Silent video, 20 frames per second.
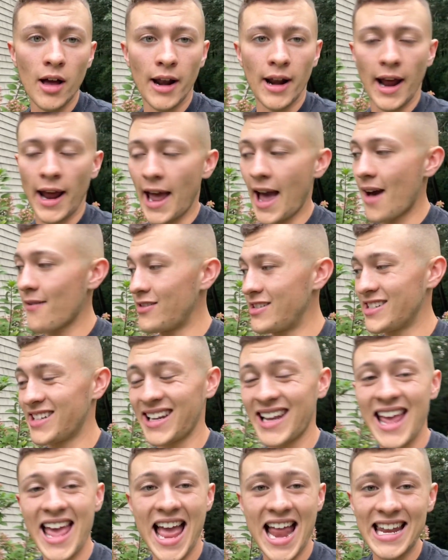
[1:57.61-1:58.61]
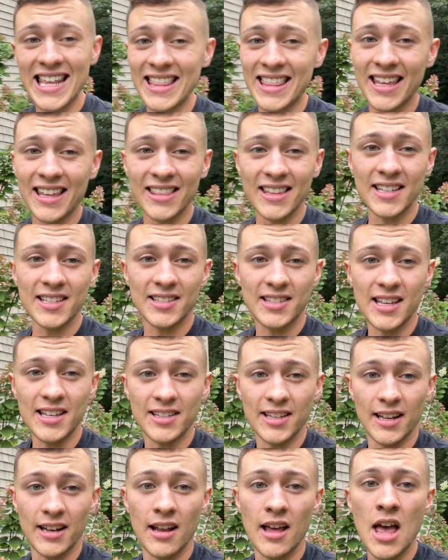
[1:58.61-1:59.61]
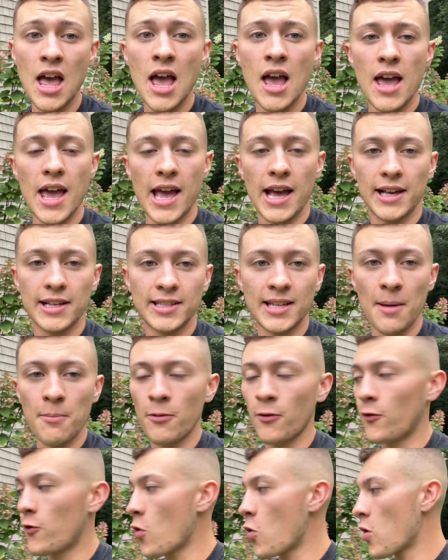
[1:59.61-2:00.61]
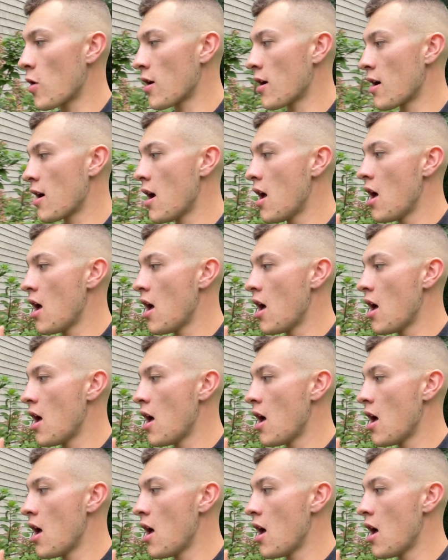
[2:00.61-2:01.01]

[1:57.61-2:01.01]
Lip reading: and I haven't done anything this season except for